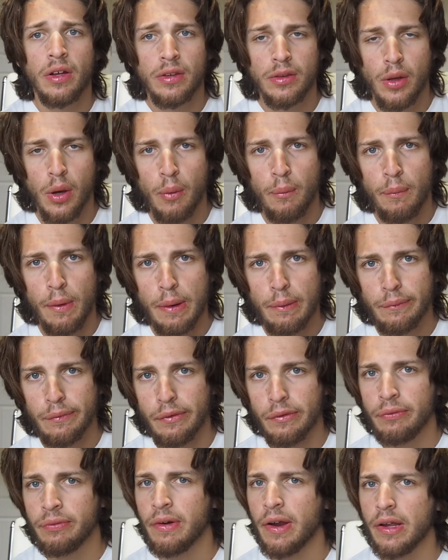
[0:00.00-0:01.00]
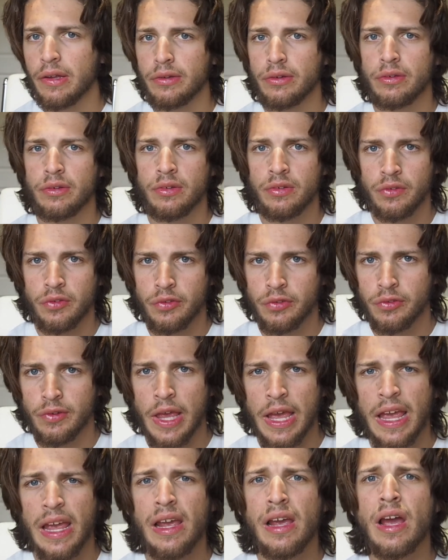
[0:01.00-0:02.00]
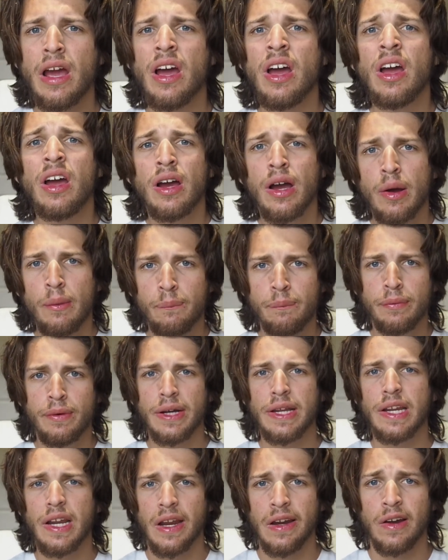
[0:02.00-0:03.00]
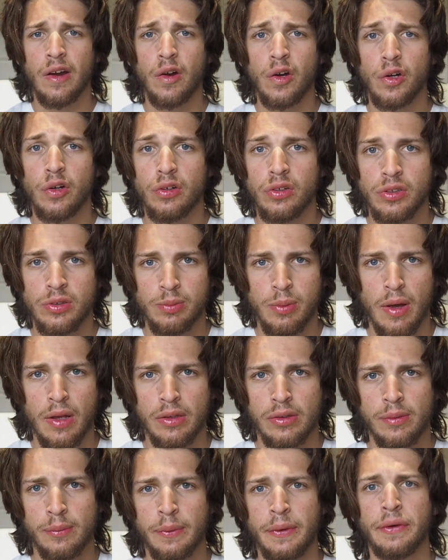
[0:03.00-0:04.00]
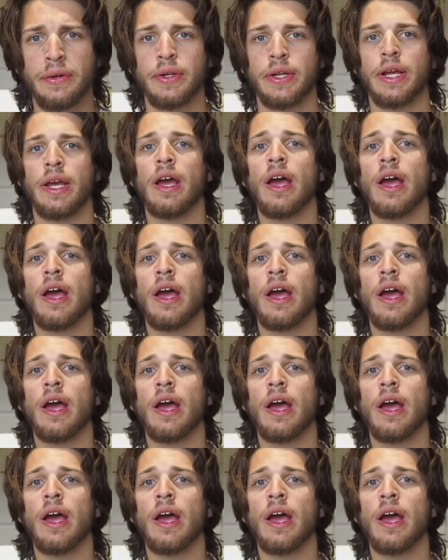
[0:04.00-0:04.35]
Don't blame your friends. Take complete and utter responsibility.